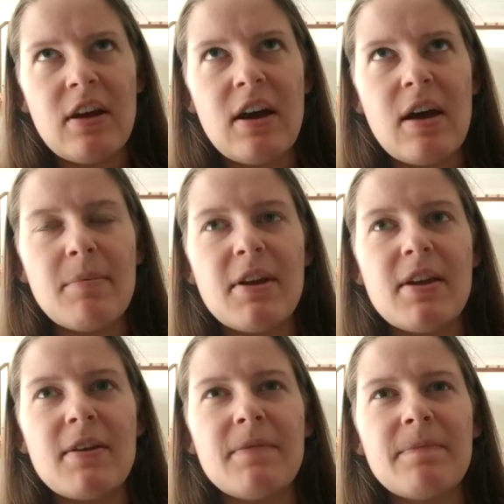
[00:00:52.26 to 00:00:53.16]
I
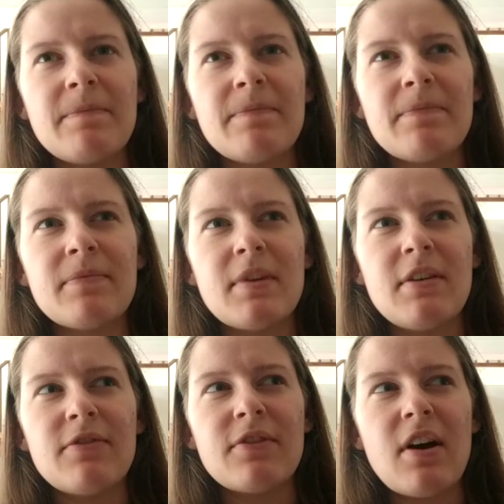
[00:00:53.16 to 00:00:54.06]
mean,
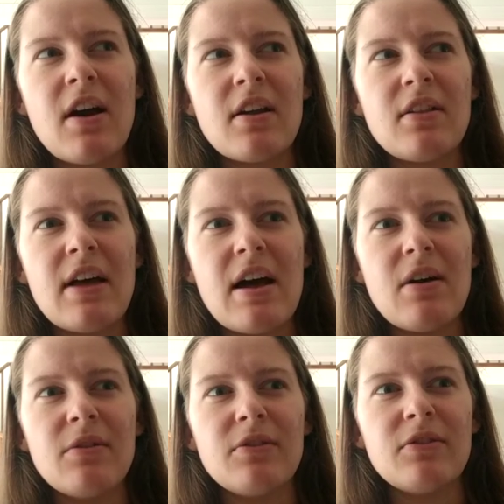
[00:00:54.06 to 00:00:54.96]
if God
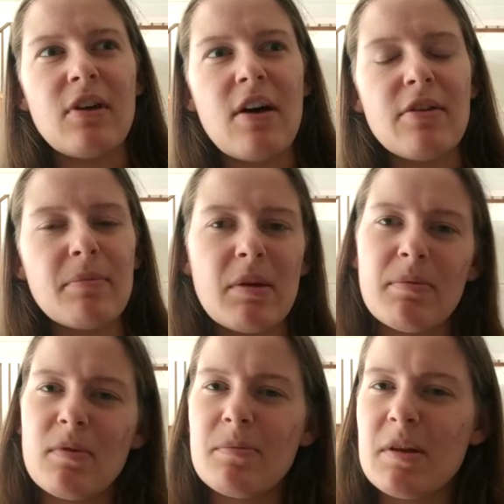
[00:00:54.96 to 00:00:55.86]
allows other
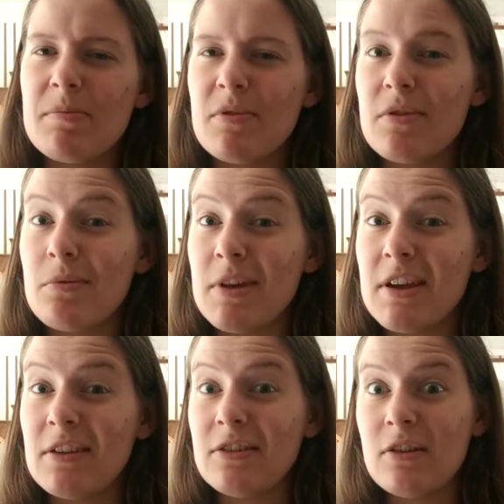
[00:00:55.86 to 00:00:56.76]
people that we
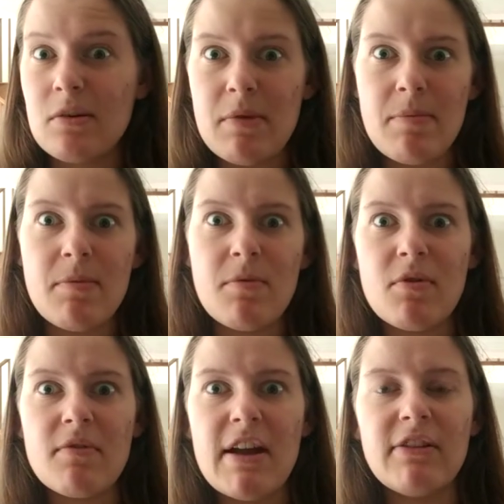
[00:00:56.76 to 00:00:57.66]
consider maybe more
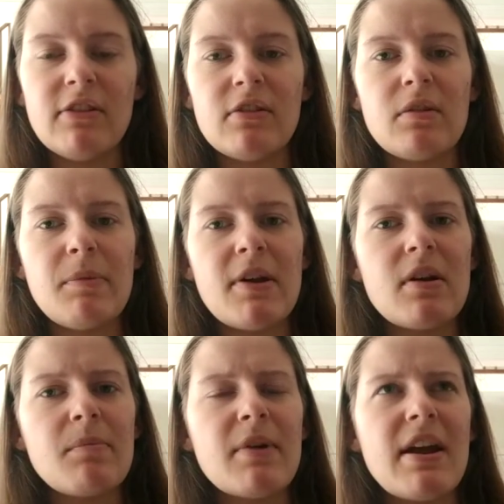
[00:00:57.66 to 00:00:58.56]
righteous or better
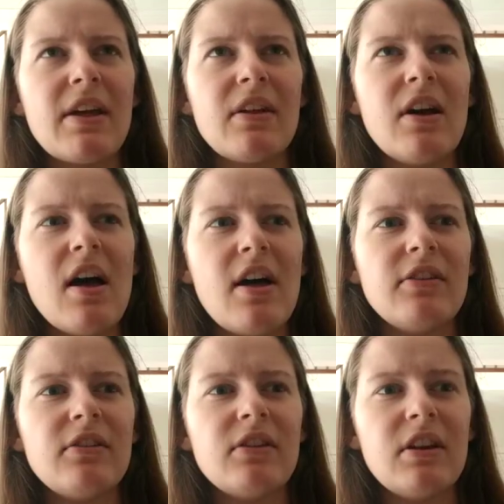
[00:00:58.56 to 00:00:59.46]
at praying than
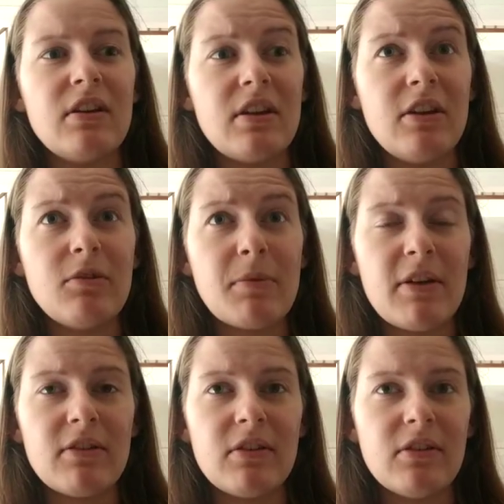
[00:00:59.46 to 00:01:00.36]
us, into his
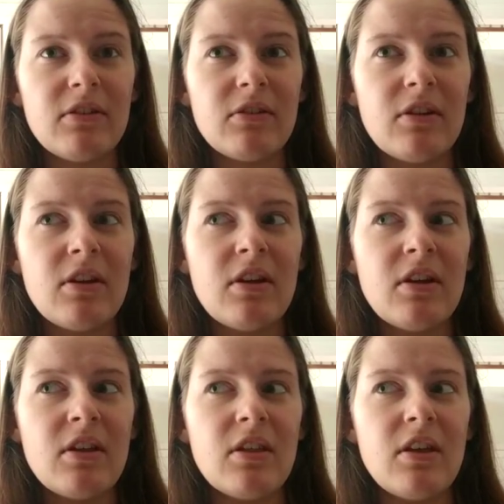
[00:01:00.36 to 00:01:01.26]
presence,
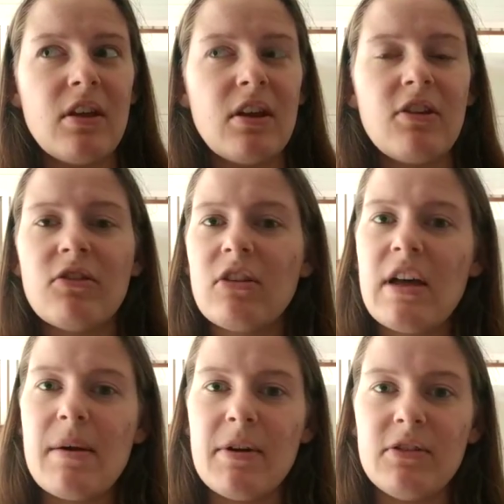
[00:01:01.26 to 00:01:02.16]
then he should
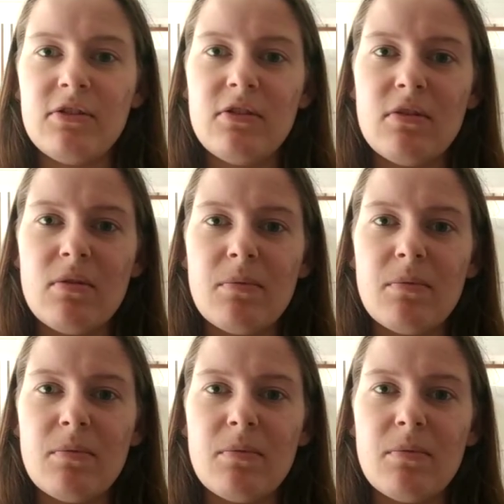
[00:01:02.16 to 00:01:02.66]
allow us too.